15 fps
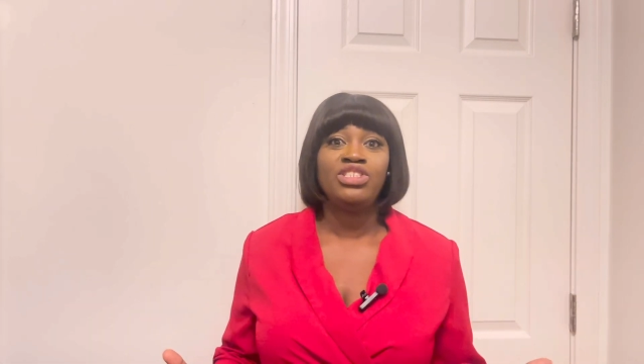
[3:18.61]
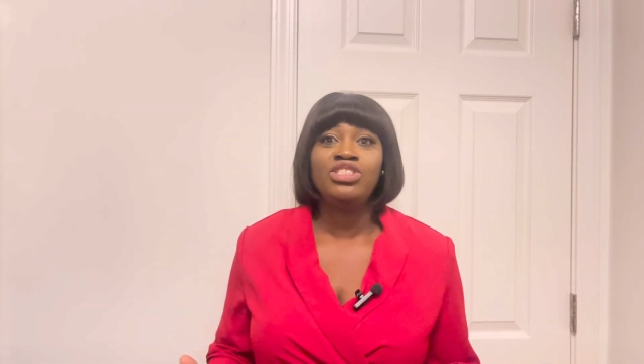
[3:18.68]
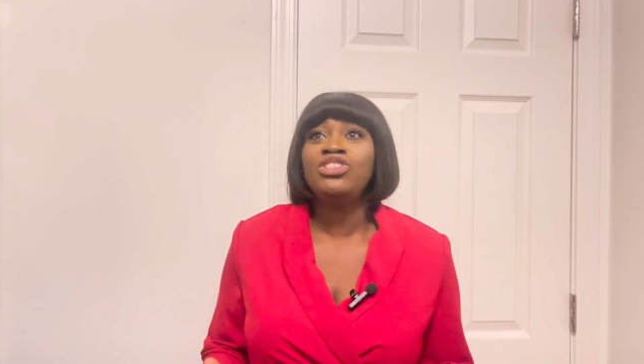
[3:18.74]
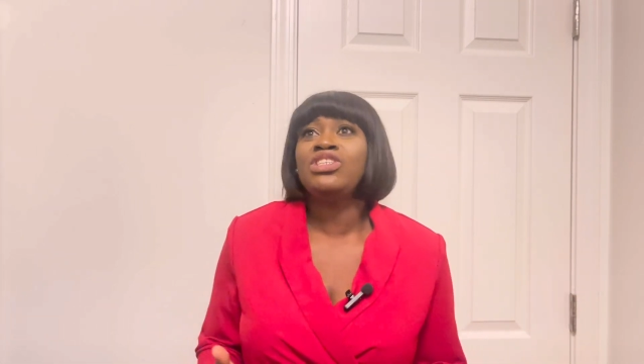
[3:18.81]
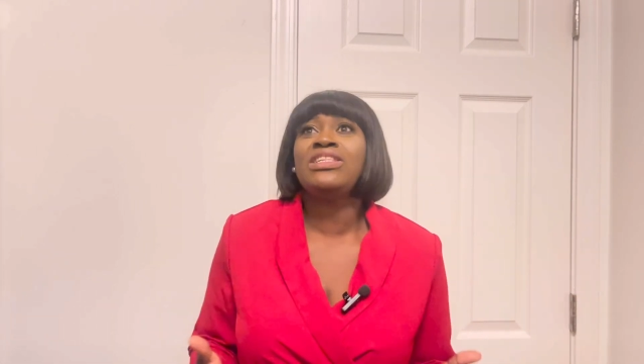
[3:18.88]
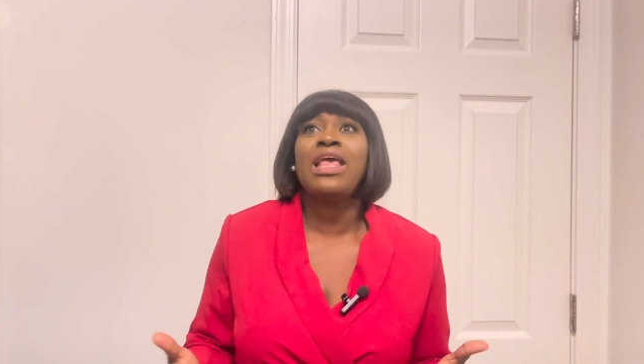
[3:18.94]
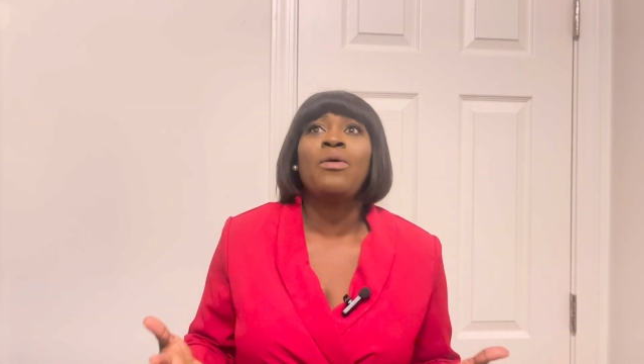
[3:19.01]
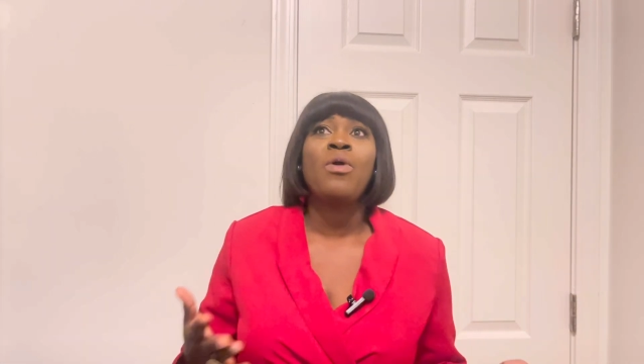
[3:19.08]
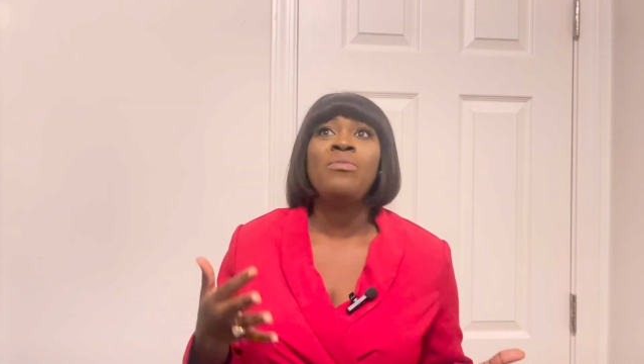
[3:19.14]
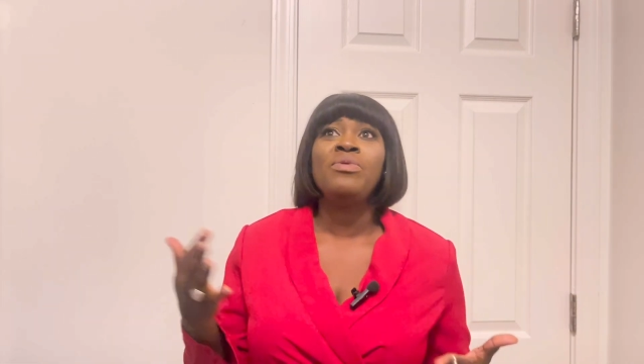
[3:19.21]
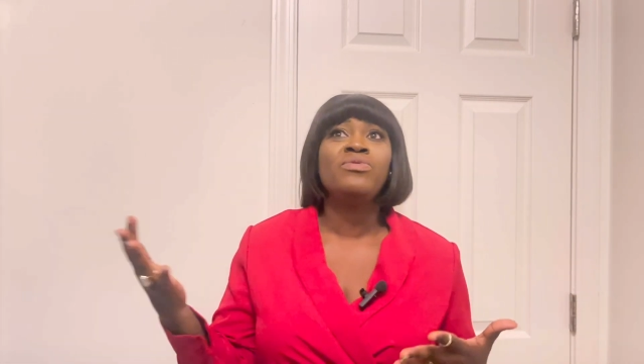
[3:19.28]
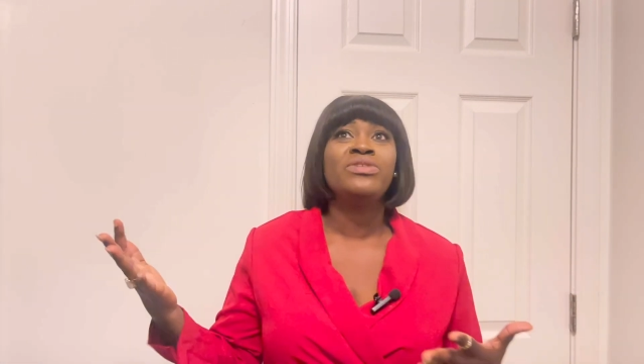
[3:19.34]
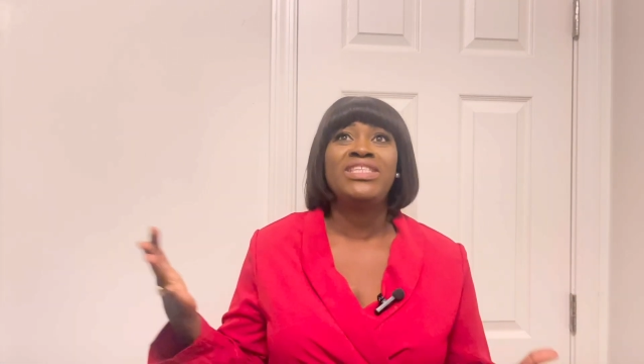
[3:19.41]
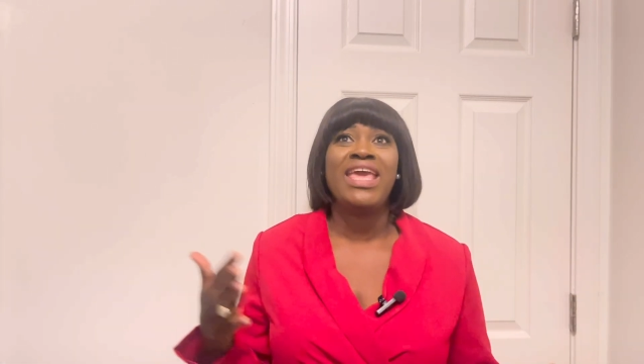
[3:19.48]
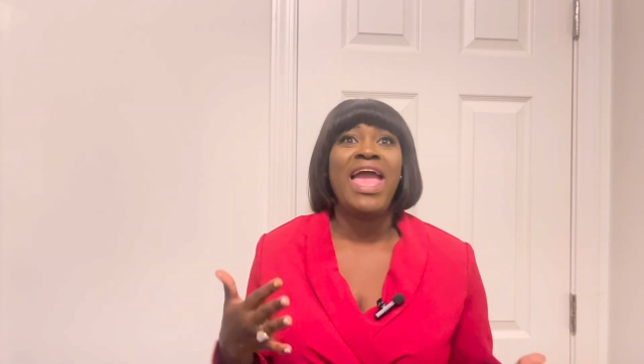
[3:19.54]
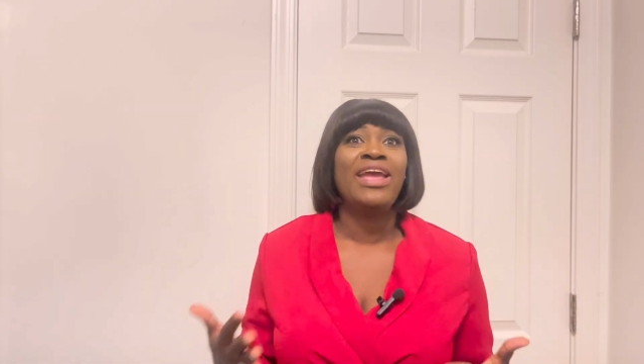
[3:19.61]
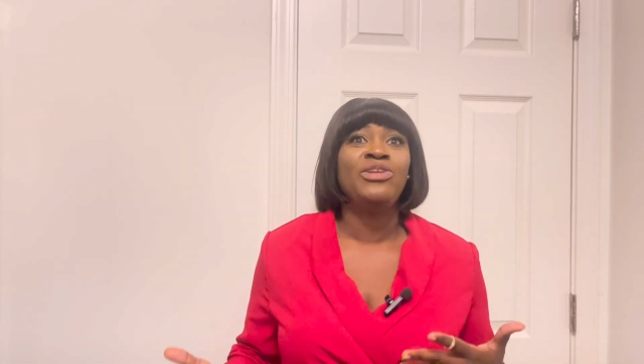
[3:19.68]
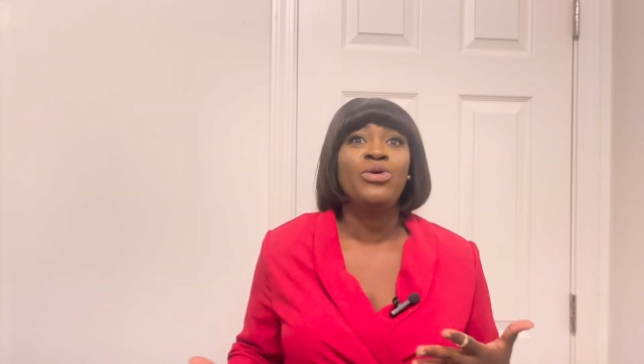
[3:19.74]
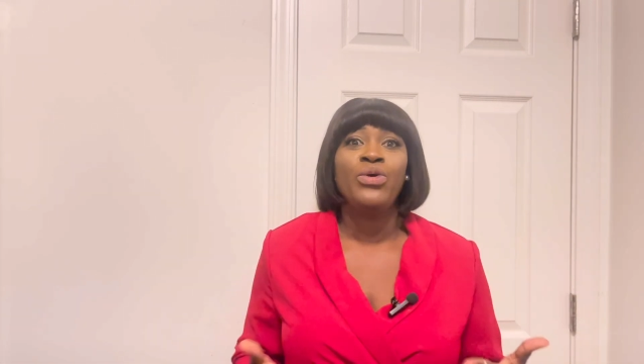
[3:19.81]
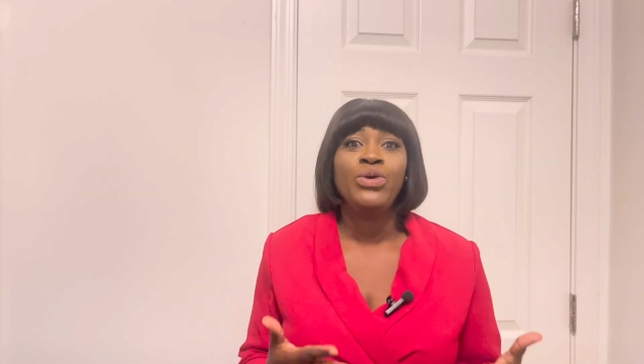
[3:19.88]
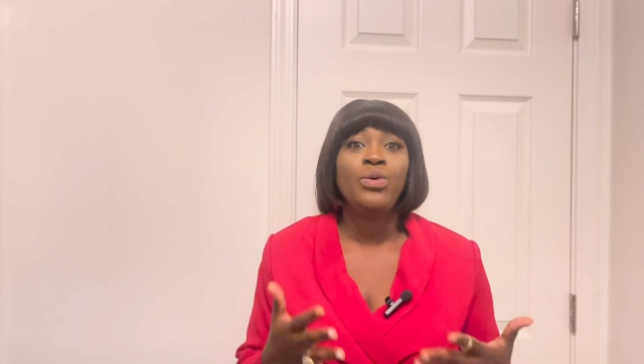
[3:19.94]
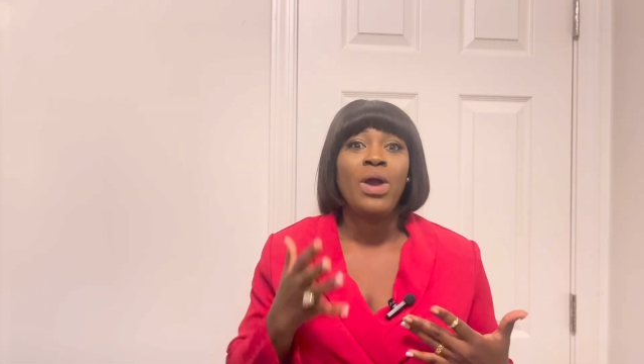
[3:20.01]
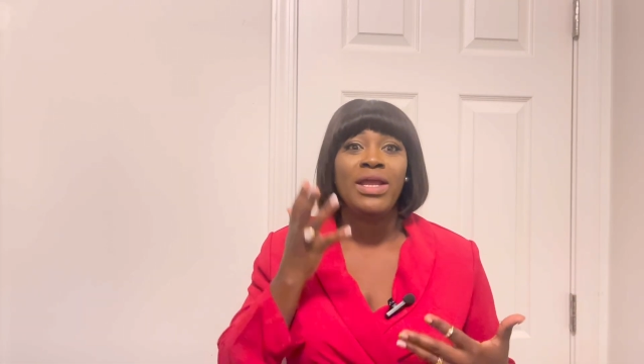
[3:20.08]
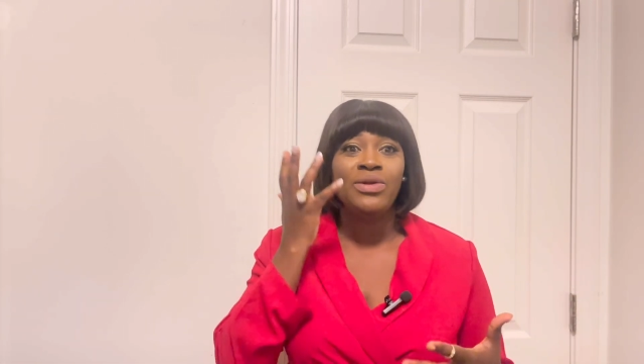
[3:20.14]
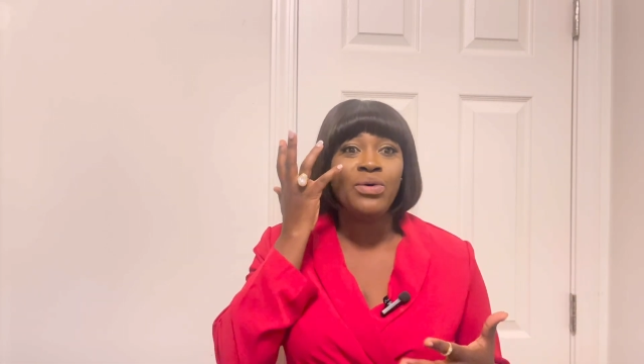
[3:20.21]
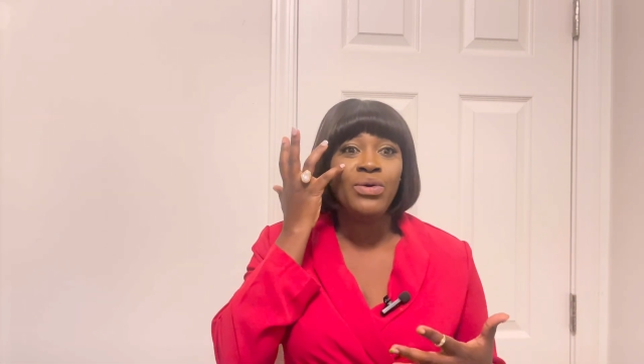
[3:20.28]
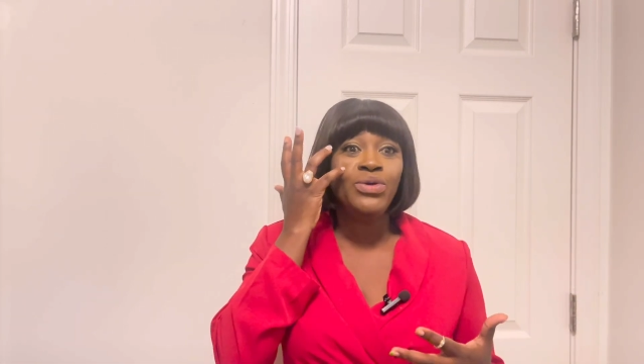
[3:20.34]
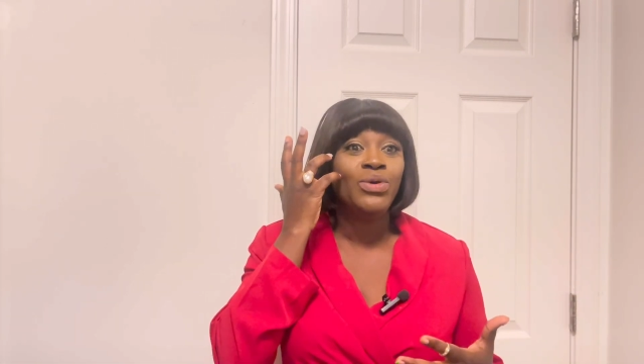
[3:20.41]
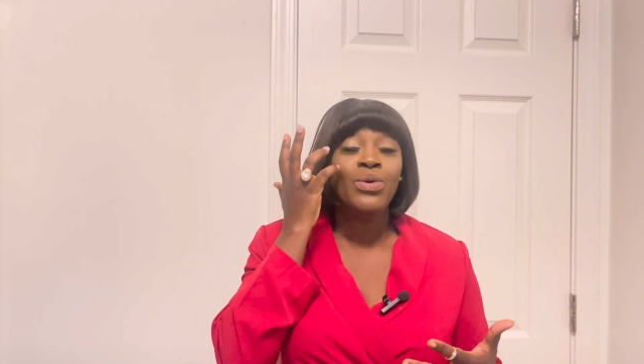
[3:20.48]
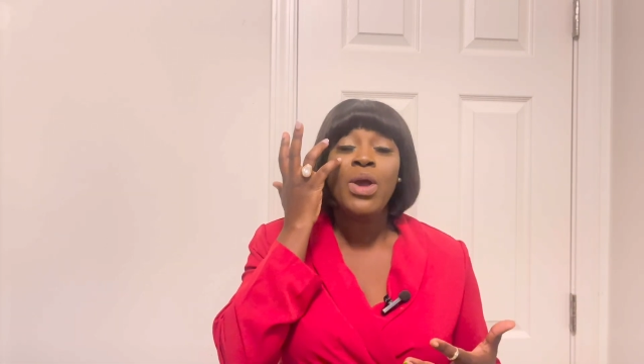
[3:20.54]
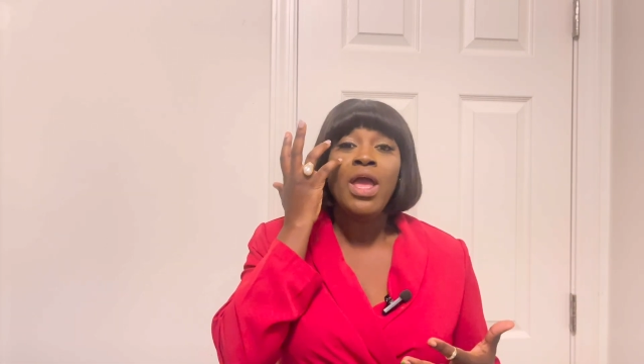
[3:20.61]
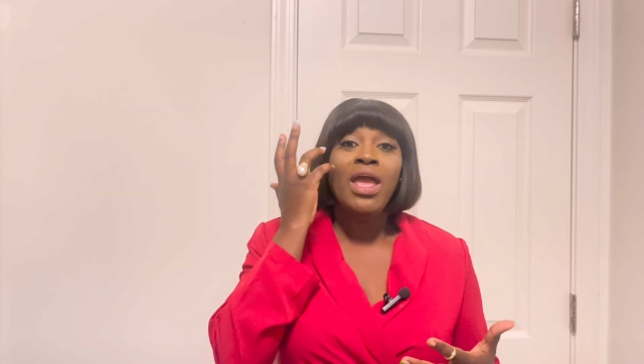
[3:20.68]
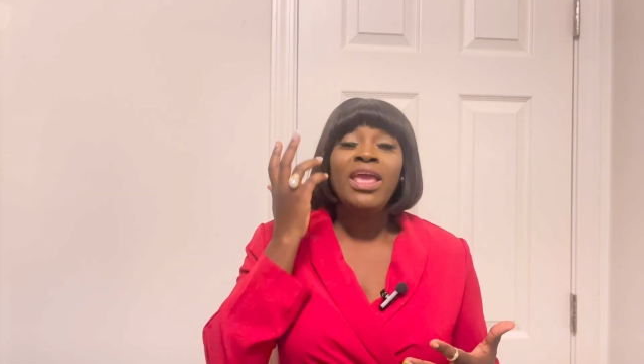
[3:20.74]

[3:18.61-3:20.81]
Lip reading: It's just like when people say, I know you, I know you.